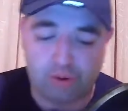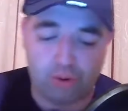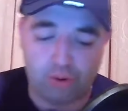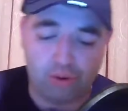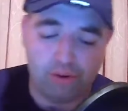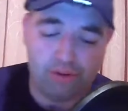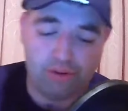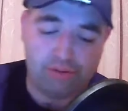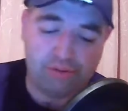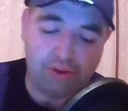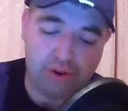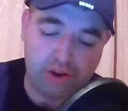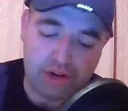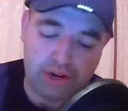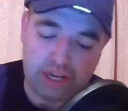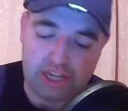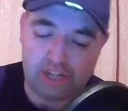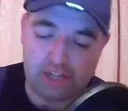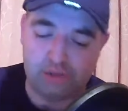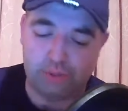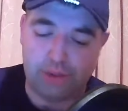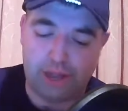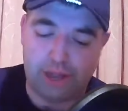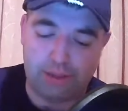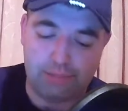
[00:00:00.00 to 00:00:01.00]
going for an
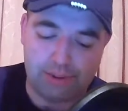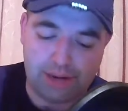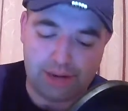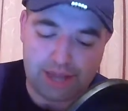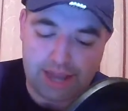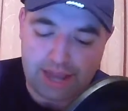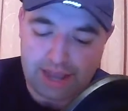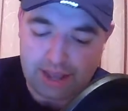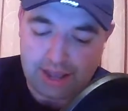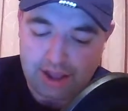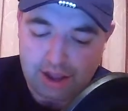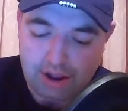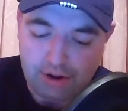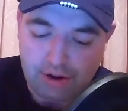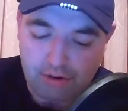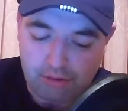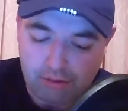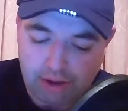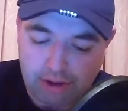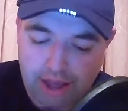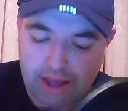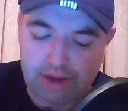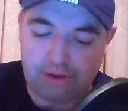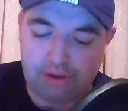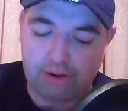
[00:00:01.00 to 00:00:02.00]
each way play
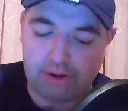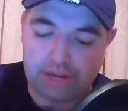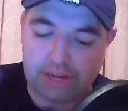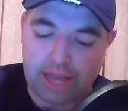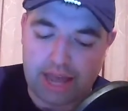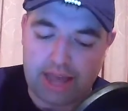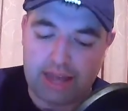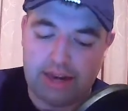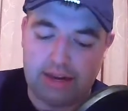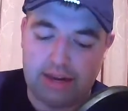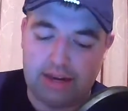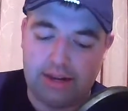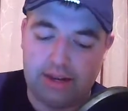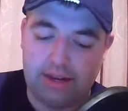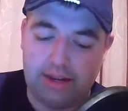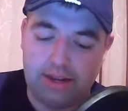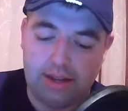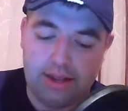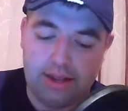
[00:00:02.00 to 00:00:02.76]
rather than